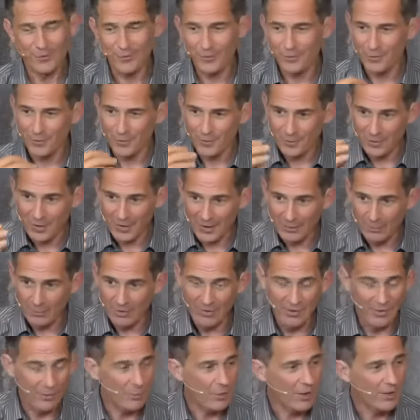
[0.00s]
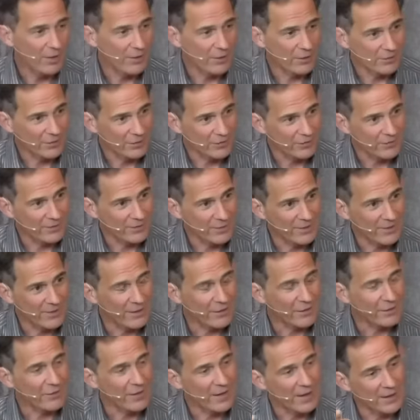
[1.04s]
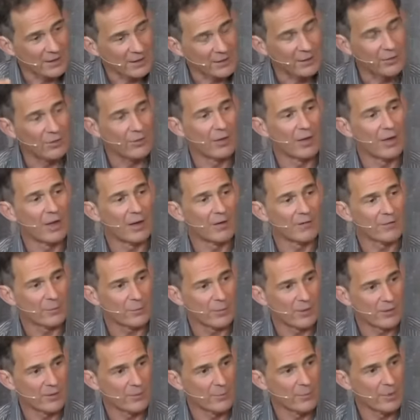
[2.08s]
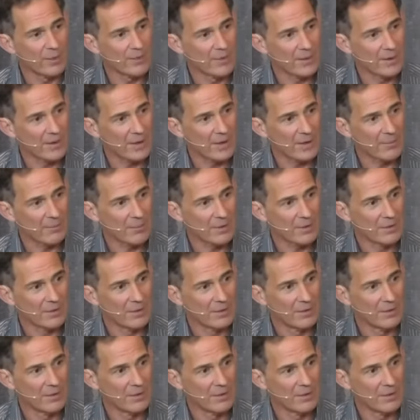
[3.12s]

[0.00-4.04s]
So you cry with them when they're sad, and you laugh with them when they're happy.